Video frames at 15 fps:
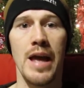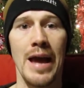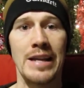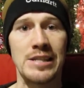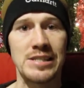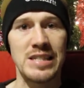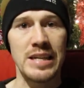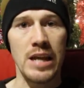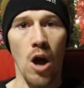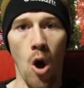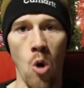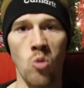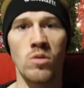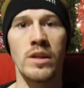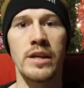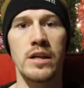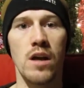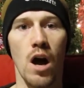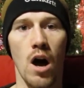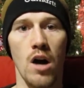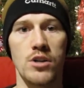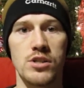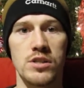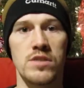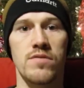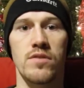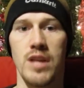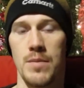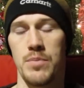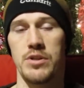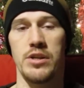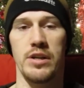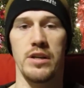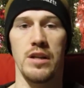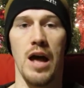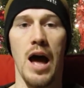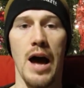and see only auctions for that particular